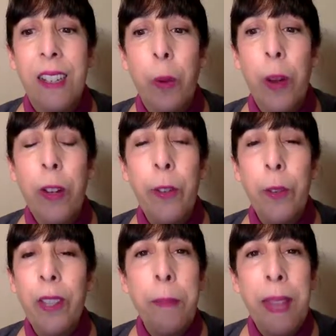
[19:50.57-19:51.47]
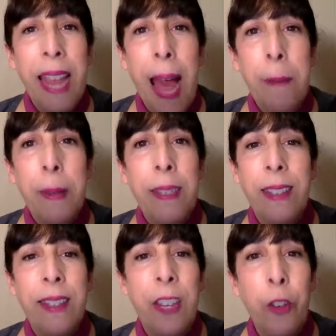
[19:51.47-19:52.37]
Where something happens
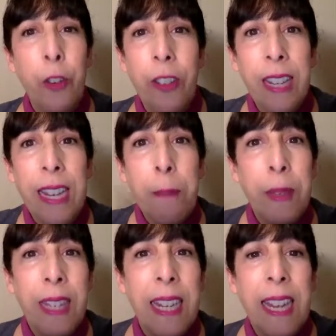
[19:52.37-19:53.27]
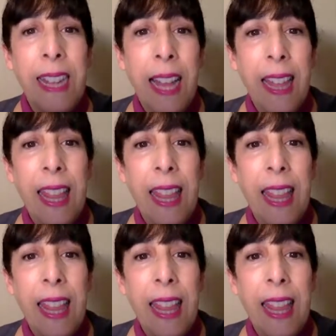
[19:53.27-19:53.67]
and then you just keep seeing that